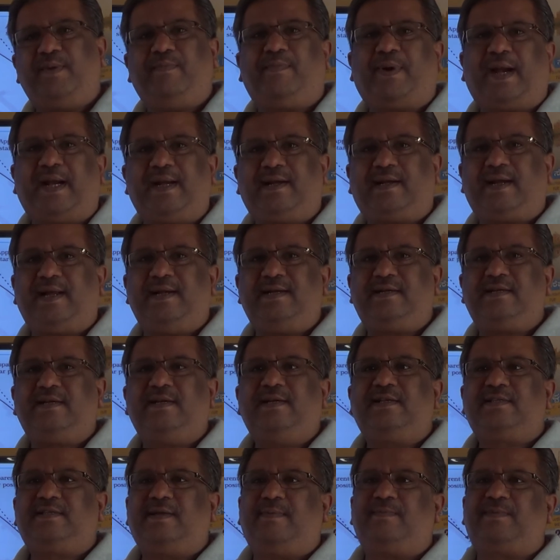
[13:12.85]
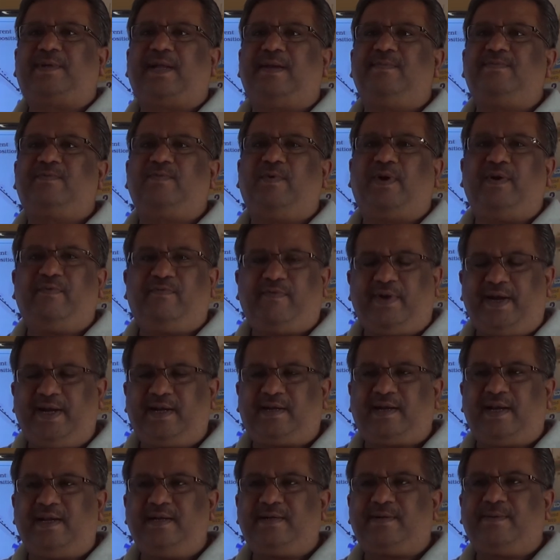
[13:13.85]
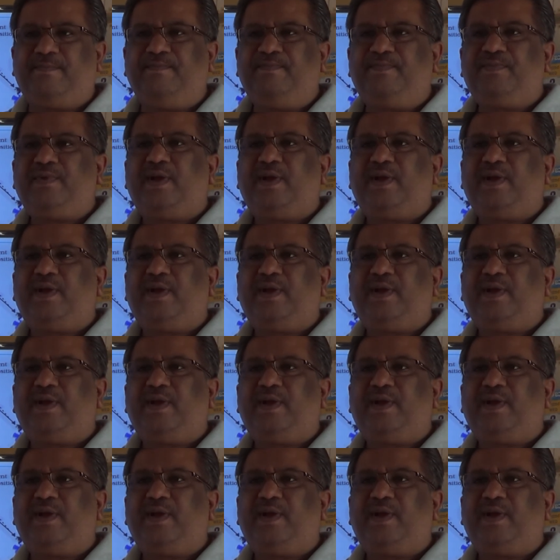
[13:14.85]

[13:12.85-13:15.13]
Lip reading: bright light, sometimes very faint light,